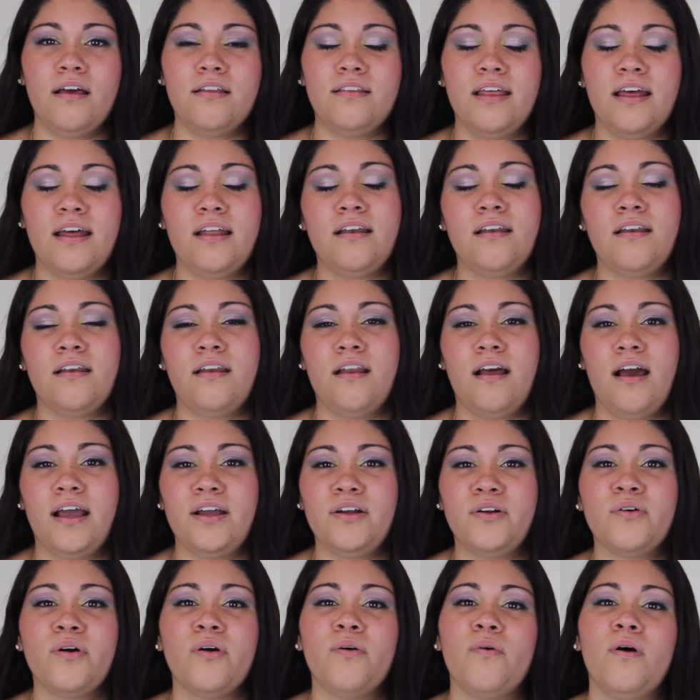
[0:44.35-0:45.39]
Then
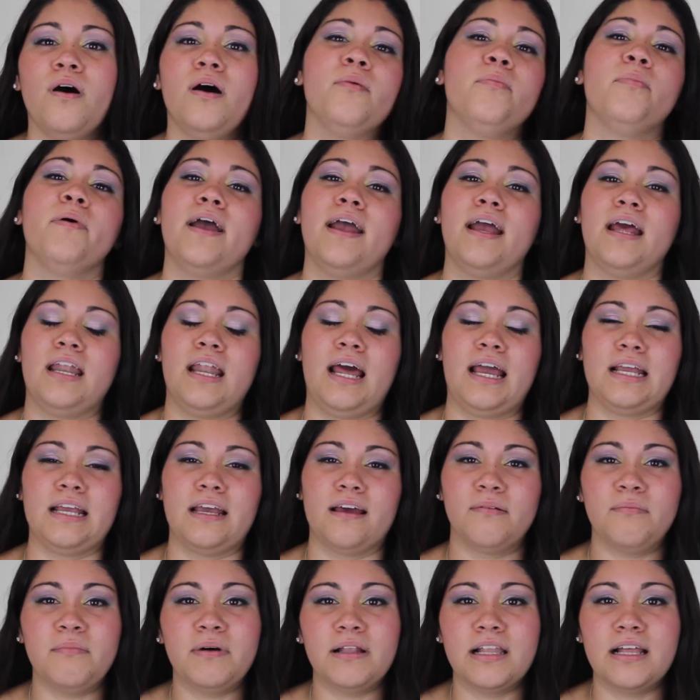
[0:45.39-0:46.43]
I grow up and I
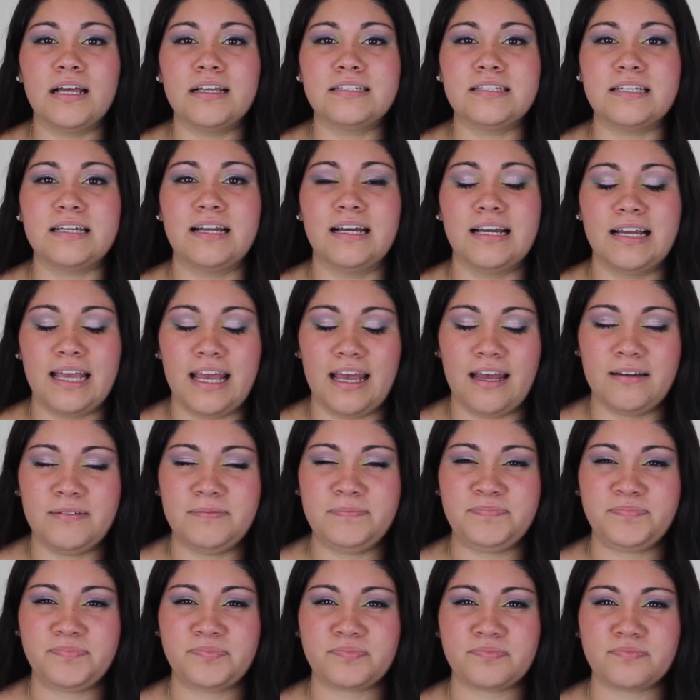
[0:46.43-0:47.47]
get molested
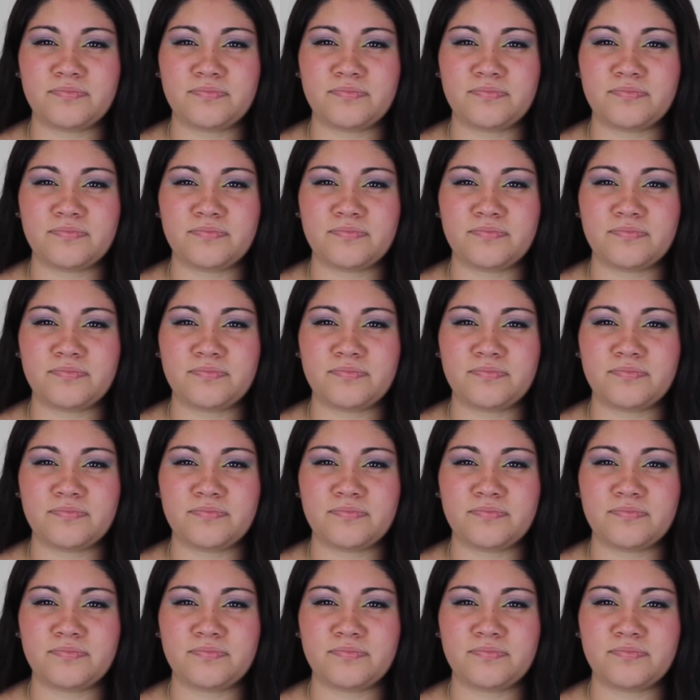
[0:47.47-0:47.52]
again,